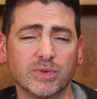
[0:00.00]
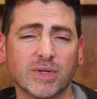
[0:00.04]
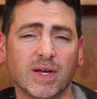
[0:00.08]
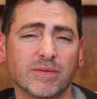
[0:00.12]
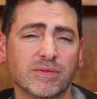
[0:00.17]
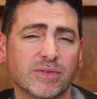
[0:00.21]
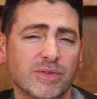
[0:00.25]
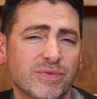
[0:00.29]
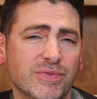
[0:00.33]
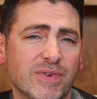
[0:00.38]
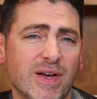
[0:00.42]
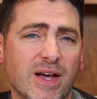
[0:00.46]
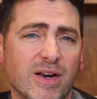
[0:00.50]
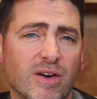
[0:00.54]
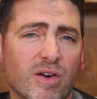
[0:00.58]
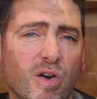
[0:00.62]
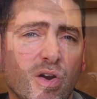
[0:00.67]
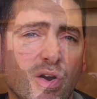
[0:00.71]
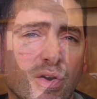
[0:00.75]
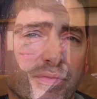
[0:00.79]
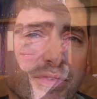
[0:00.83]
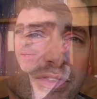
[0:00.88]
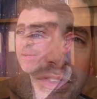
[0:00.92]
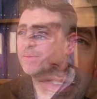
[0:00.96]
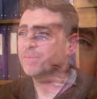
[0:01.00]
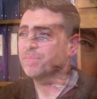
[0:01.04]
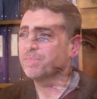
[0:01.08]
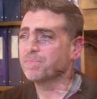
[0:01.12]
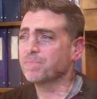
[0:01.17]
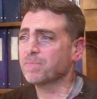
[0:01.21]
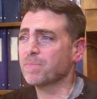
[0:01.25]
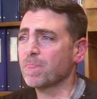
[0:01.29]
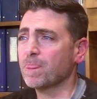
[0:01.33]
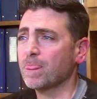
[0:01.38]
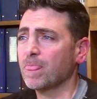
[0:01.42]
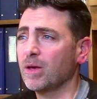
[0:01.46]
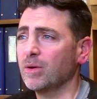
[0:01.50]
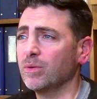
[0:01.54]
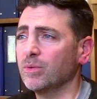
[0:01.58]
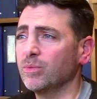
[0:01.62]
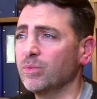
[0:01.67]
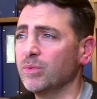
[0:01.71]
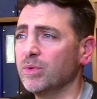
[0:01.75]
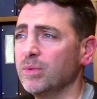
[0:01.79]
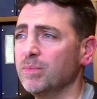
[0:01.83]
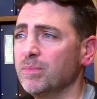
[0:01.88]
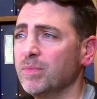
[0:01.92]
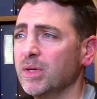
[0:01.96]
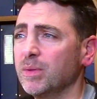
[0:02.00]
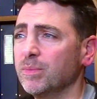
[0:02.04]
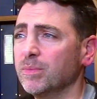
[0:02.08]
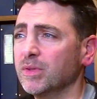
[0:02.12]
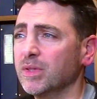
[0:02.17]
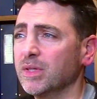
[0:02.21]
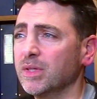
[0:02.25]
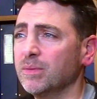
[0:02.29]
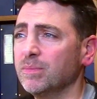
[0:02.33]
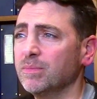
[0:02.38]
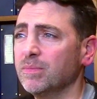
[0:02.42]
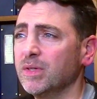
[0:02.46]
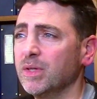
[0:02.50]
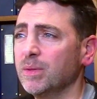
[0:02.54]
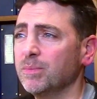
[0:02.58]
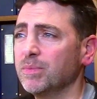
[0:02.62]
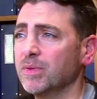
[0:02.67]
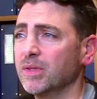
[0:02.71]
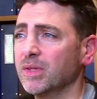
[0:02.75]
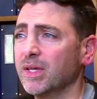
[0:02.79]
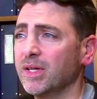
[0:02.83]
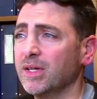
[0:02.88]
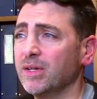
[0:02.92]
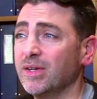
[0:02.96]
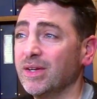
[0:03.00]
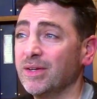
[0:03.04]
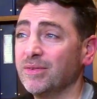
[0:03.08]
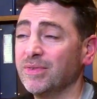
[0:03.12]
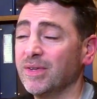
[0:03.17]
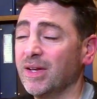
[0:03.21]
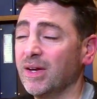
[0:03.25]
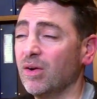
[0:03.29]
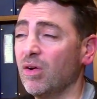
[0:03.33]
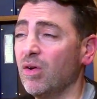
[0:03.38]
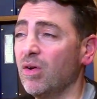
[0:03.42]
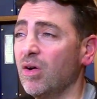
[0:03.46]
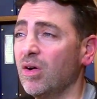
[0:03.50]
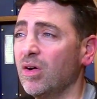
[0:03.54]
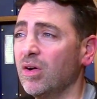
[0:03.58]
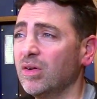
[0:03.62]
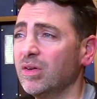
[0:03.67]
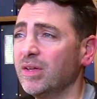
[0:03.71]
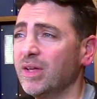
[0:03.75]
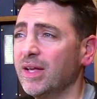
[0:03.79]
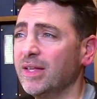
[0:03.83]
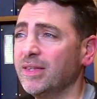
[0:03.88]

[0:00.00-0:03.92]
we have the fat harvested, we minimally manipulate it, if at all,